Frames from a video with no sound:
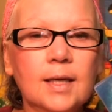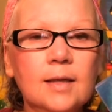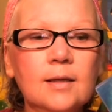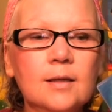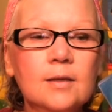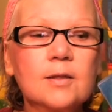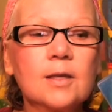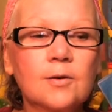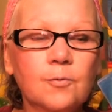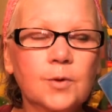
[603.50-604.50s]
getting things
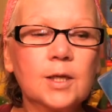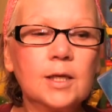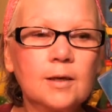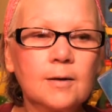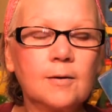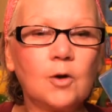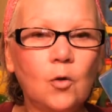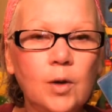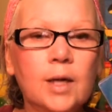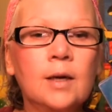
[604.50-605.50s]
like really
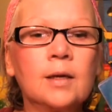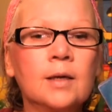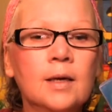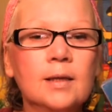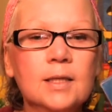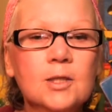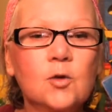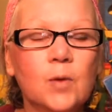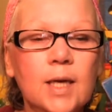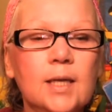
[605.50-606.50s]
going, and that's
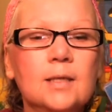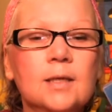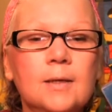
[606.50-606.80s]
great.